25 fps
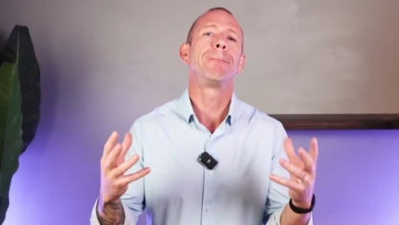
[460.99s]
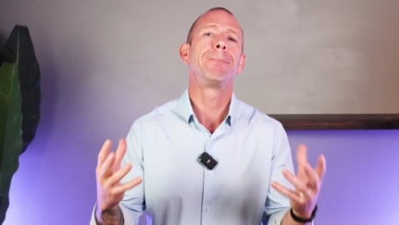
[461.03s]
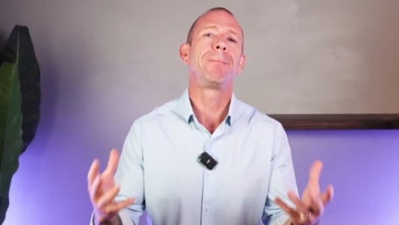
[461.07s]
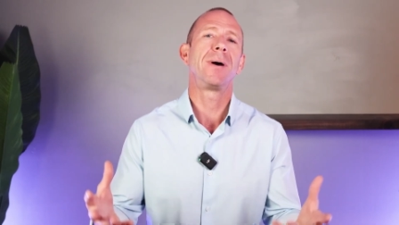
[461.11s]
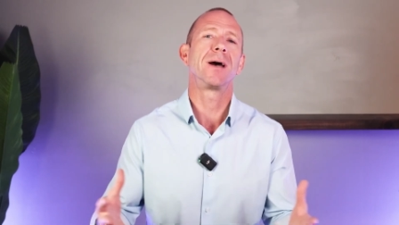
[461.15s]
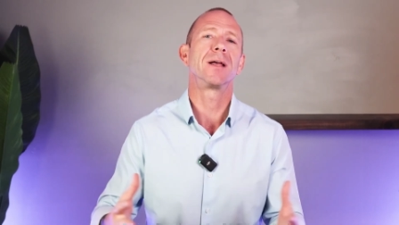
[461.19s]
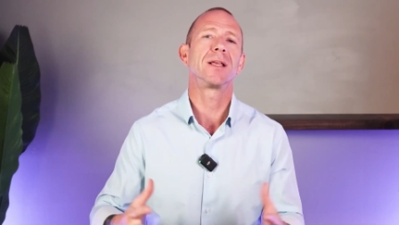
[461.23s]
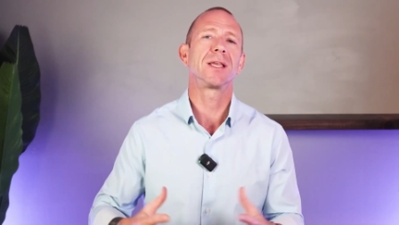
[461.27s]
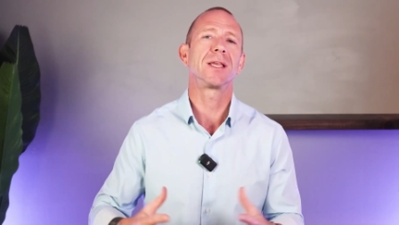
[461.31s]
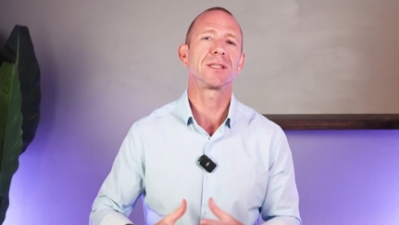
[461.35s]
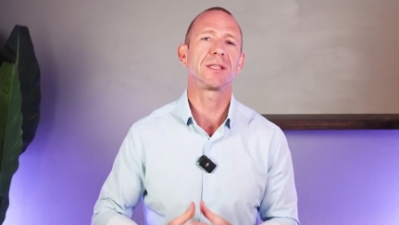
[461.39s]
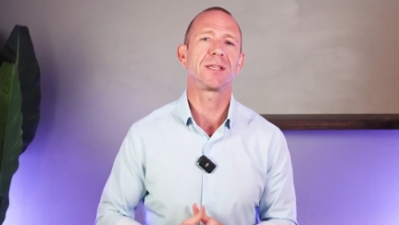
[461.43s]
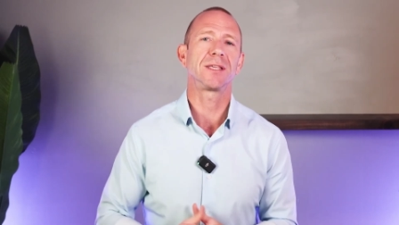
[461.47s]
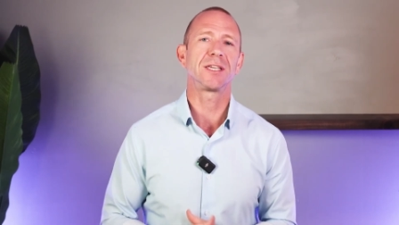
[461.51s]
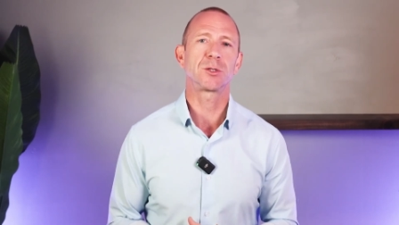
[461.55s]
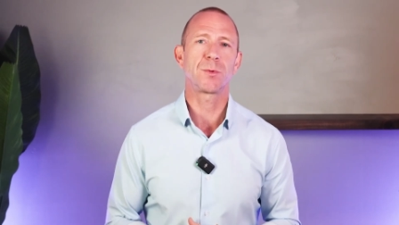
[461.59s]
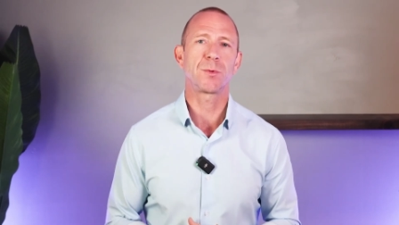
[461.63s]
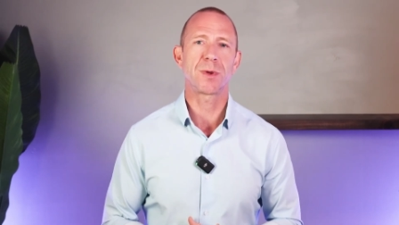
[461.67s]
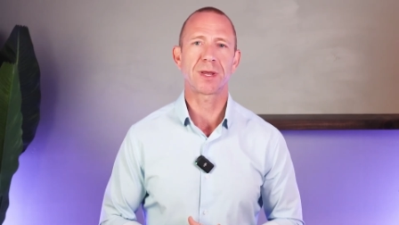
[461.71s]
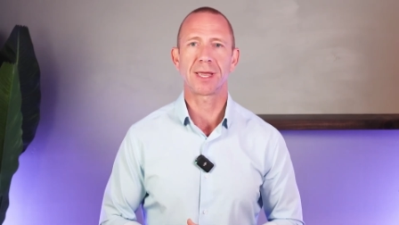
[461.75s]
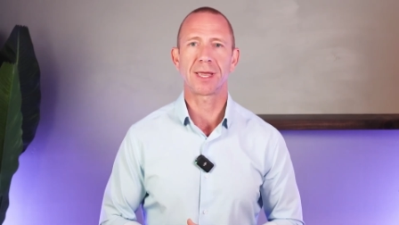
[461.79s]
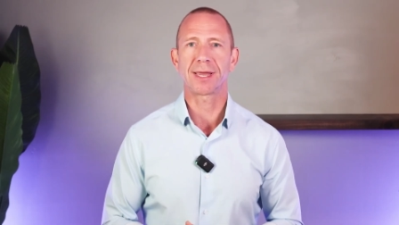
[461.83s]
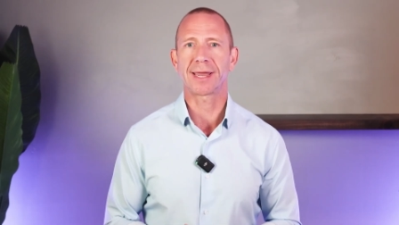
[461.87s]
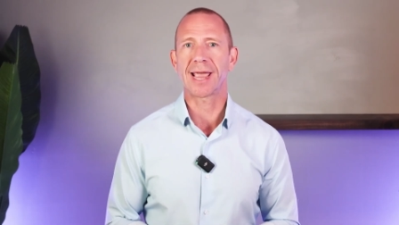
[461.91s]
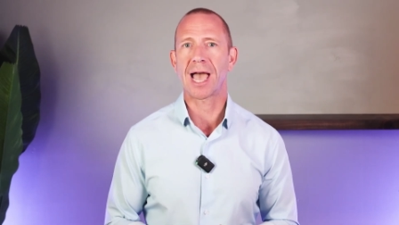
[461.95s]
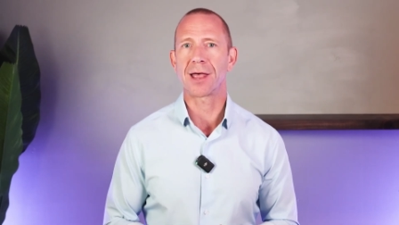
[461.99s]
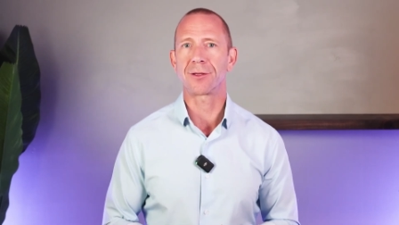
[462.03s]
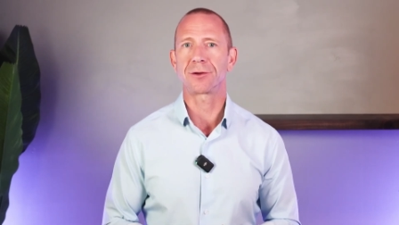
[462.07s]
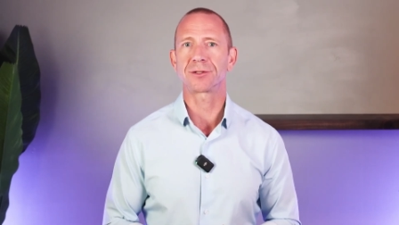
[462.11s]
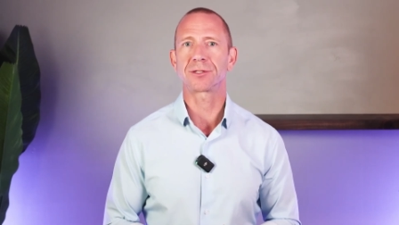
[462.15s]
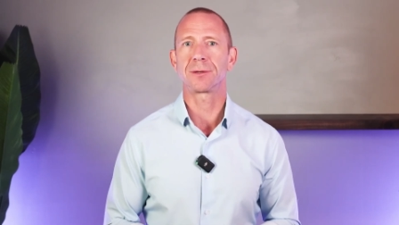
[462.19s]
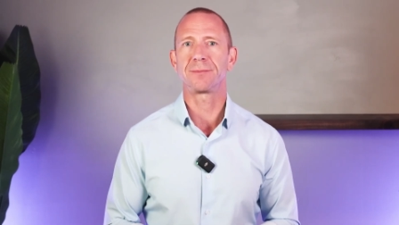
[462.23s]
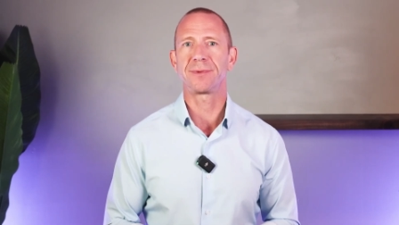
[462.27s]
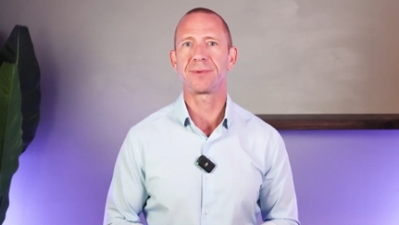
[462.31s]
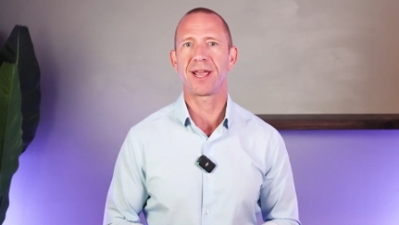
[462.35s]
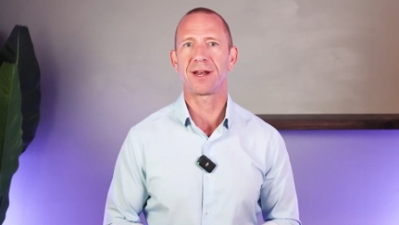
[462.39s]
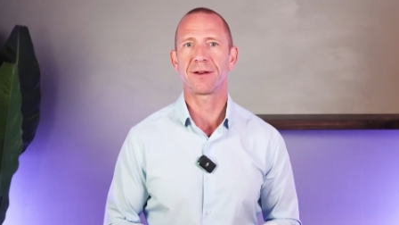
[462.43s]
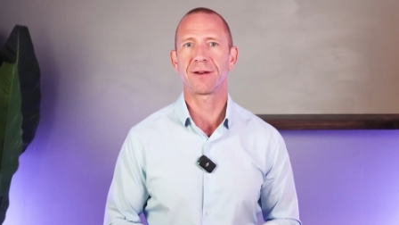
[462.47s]
but at least we can gather
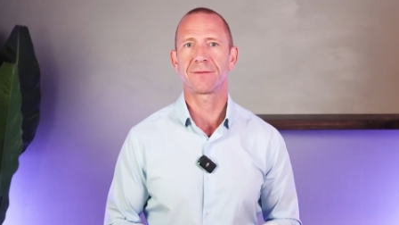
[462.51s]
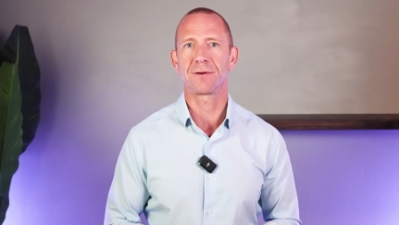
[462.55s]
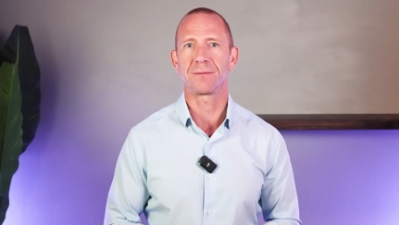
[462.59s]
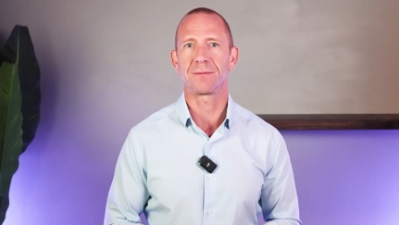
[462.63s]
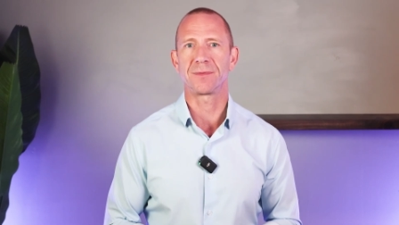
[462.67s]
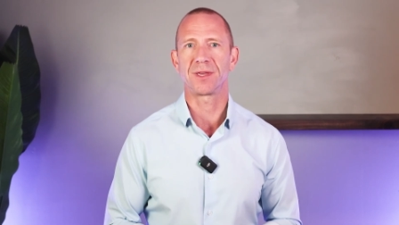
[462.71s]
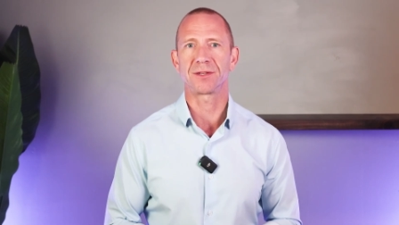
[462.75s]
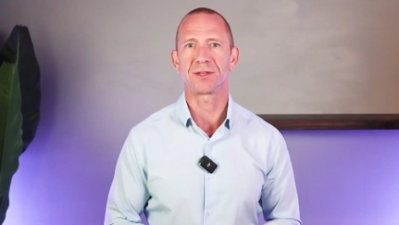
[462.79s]
some data from